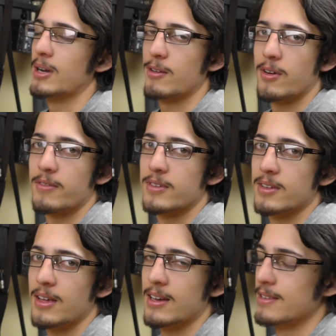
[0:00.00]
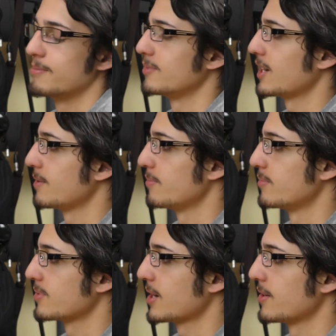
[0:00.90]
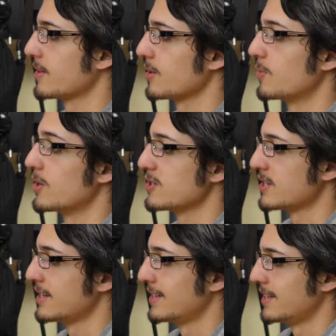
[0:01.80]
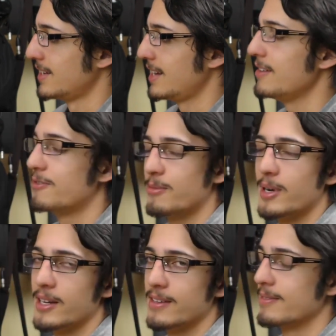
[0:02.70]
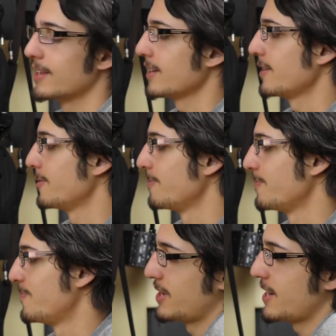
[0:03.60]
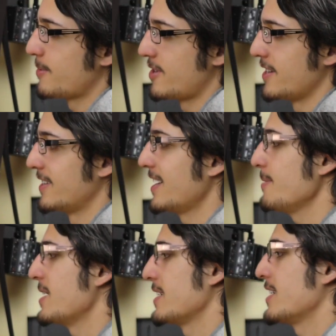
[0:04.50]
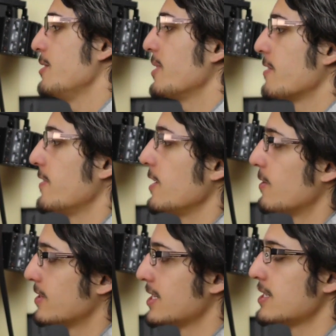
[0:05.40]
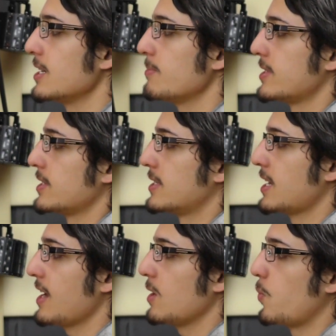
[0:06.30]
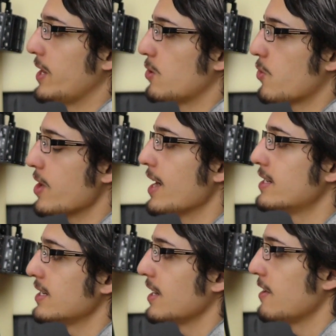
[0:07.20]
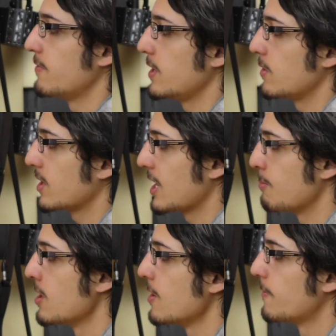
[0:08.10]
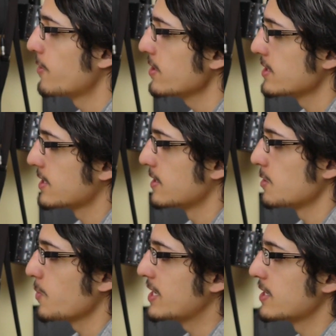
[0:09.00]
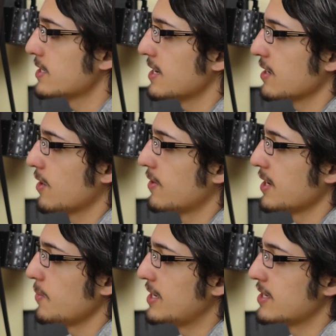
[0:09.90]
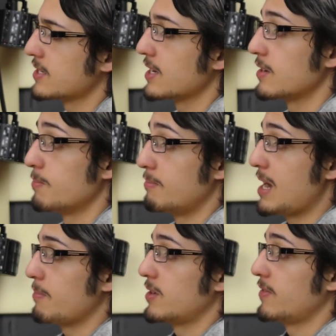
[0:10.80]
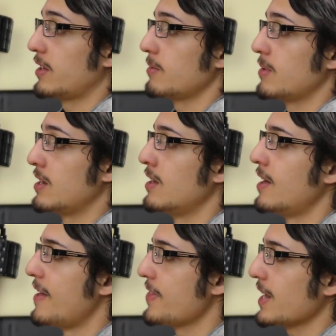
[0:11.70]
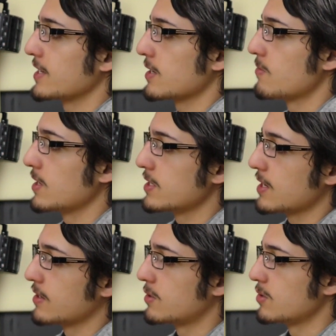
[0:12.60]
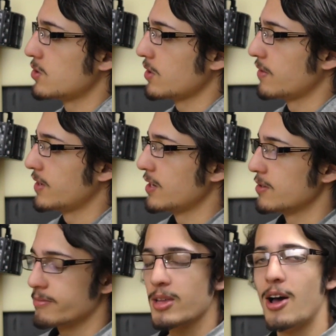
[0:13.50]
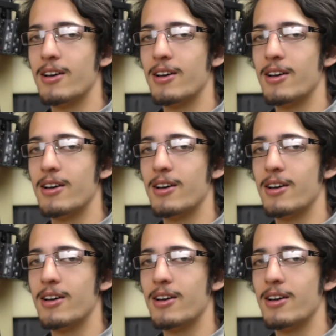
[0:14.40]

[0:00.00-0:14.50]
Minecraft game kind of thing was. Infaminer, thank you. Banana Bread. Hey man, can you make a video on the steps to take when creating a video game? For instance, when to start coding, when to start map development. Thanks, I'm really starting to enjoy your videos.